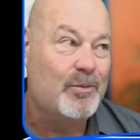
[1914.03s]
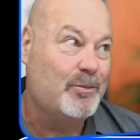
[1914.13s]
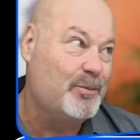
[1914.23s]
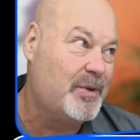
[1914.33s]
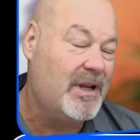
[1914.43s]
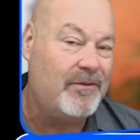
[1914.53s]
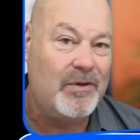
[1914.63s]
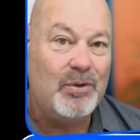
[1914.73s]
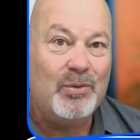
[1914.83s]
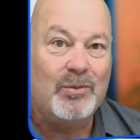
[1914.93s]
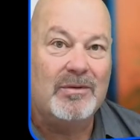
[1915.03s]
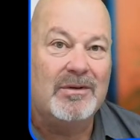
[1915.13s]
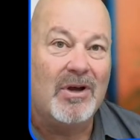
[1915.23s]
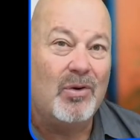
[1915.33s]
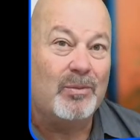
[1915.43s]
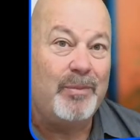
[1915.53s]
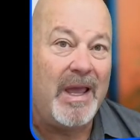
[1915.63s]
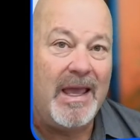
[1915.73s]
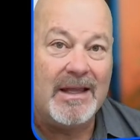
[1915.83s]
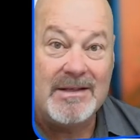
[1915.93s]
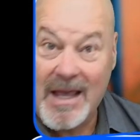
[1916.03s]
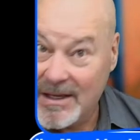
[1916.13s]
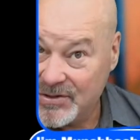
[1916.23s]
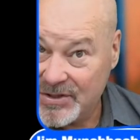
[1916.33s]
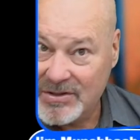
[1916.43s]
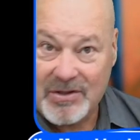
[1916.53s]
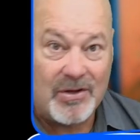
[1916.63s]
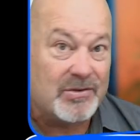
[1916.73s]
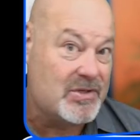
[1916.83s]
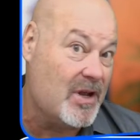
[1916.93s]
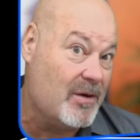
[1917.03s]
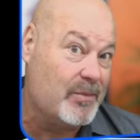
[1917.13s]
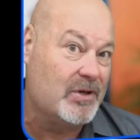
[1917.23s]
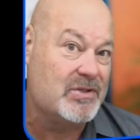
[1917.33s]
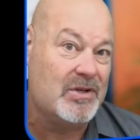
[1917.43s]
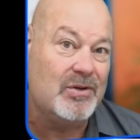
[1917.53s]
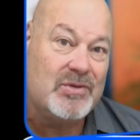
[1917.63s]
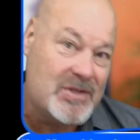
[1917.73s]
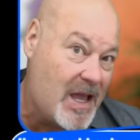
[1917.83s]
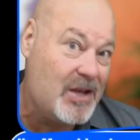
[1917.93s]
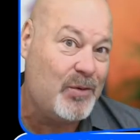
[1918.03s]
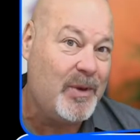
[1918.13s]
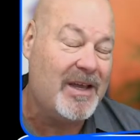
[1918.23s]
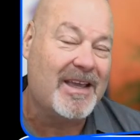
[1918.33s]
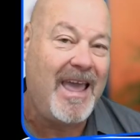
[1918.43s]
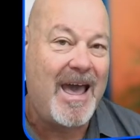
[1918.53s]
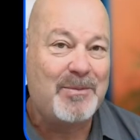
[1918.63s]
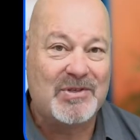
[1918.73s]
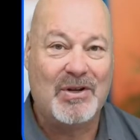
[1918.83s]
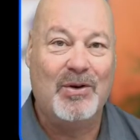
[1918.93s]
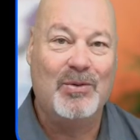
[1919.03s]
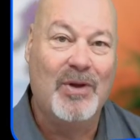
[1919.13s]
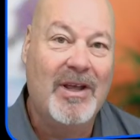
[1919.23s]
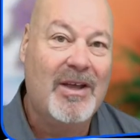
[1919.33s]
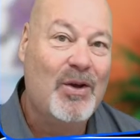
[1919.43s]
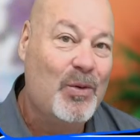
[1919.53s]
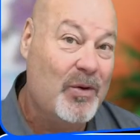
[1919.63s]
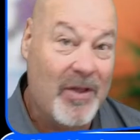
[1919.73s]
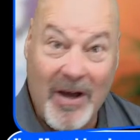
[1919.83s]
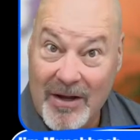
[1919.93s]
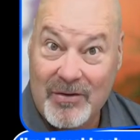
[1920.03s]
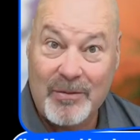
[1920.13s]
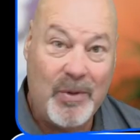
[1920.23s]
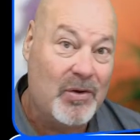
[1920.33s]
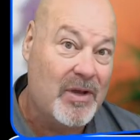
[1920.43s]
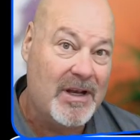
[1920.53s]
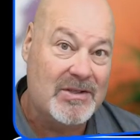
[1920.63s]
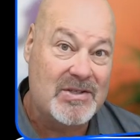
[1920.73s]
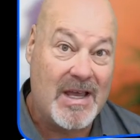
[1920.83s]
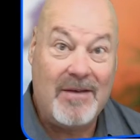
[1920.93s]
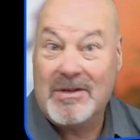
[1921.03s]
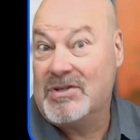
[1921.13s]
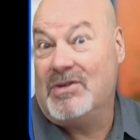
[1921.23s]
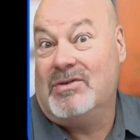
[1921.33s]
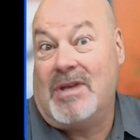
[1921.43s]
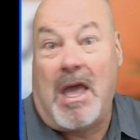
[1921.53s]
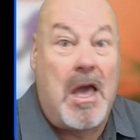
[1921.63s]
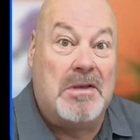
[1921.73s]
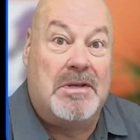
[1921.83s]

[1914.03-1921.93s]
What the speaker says: But if you don't pay attention to those numbers and you send me a capstone with 100 million in savings and you say, hey,